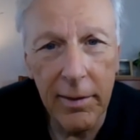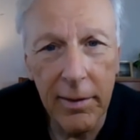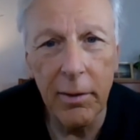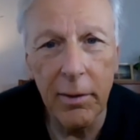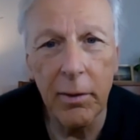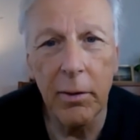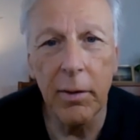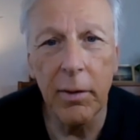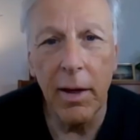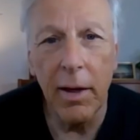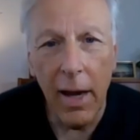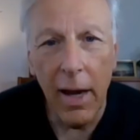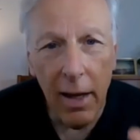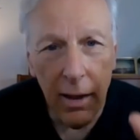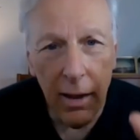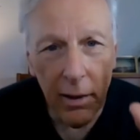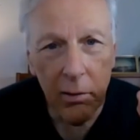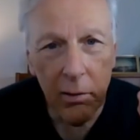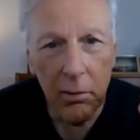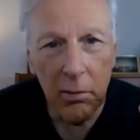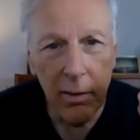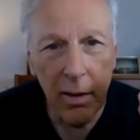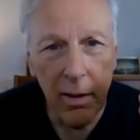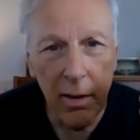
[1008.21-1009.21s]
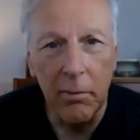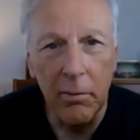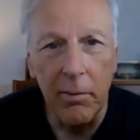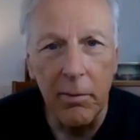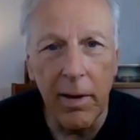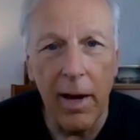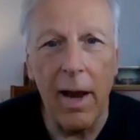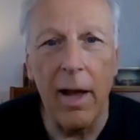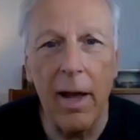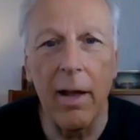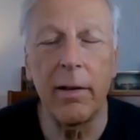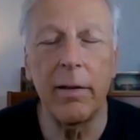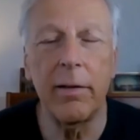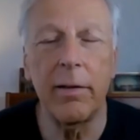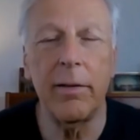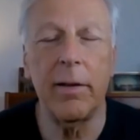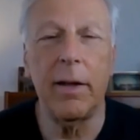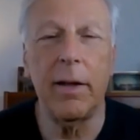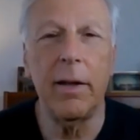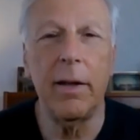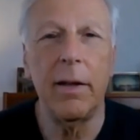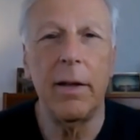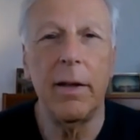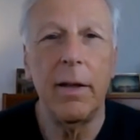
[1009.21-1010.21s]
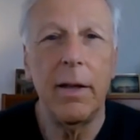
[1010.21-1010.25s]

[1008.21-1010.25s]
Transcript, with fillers: now you can't create reality,